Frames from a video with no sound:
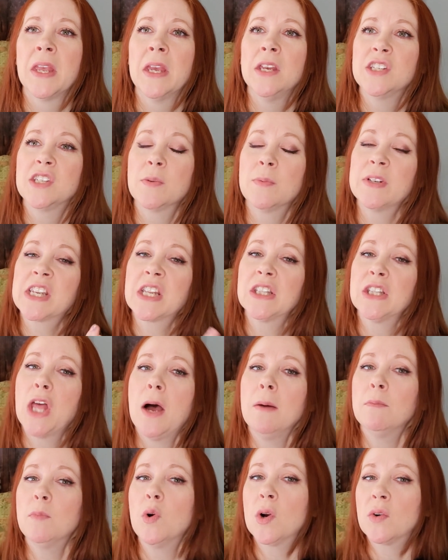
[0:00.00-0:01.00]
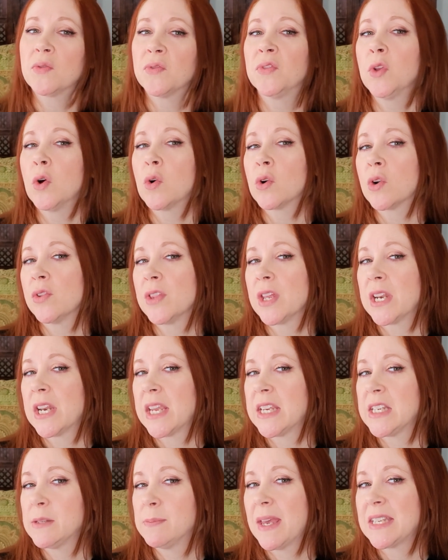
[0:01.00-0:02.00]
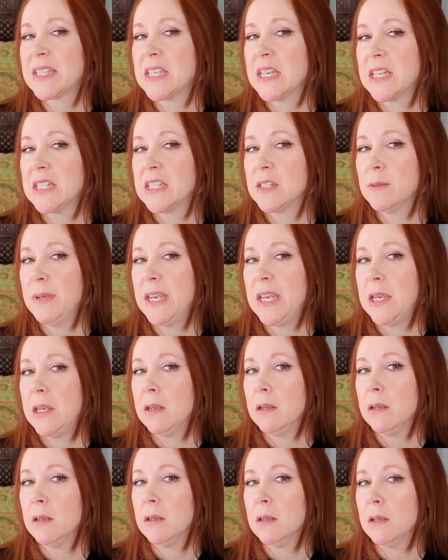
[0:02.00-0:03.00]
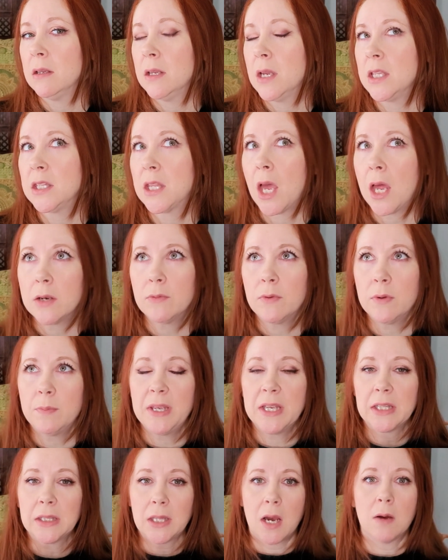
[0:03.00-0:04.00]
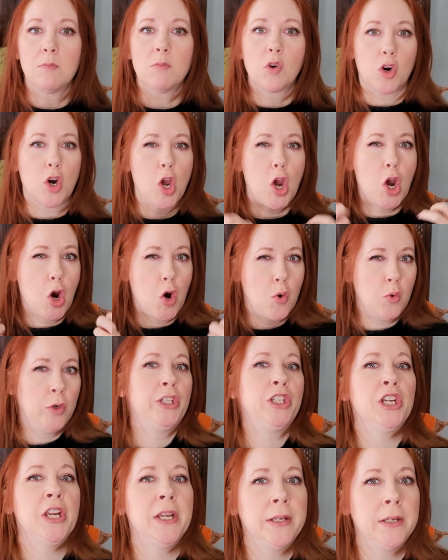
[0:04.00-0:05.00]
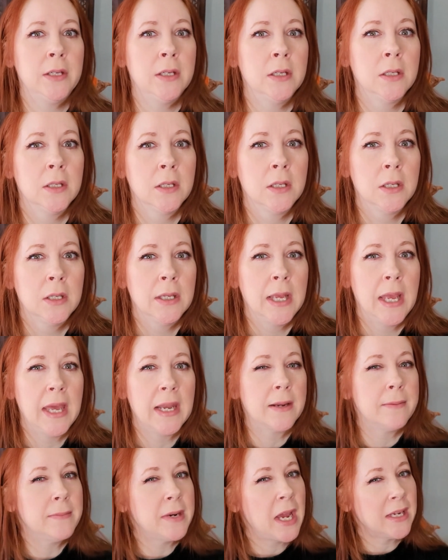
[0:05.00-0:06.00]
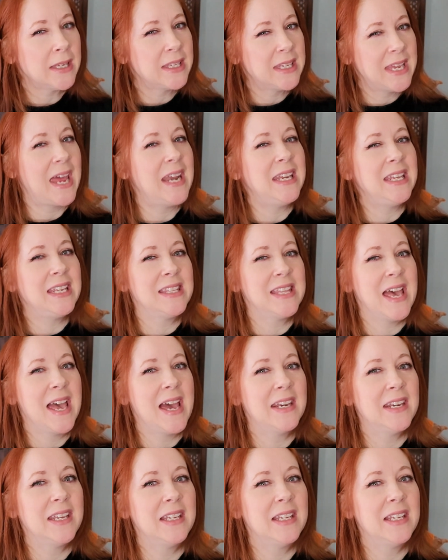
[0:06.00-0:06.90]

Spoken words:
So it's a lot more floral than I expected it to be. I thought it would be a lot more ocean, and I'm not getting that.